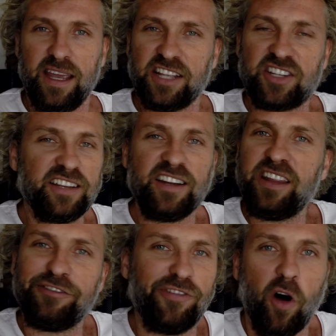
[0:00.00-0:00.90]
It's literally
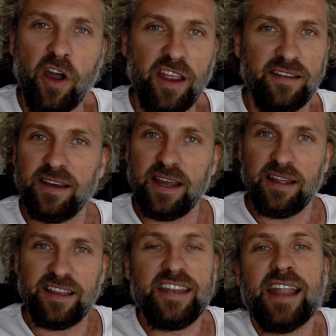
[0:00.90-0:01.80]
the void,
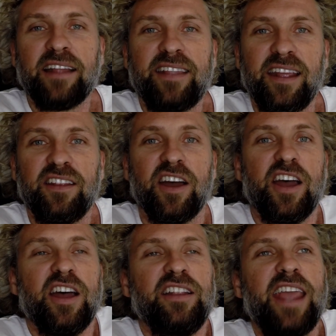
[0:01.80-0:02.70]
the nothing,
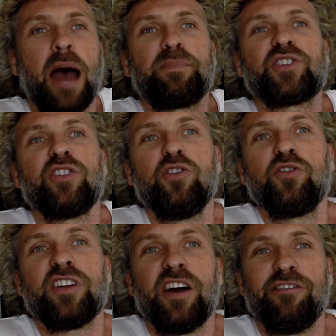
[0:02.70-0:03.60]
the
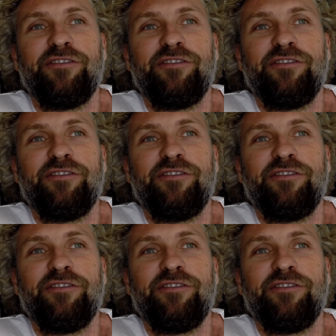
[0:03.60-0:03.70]
absolute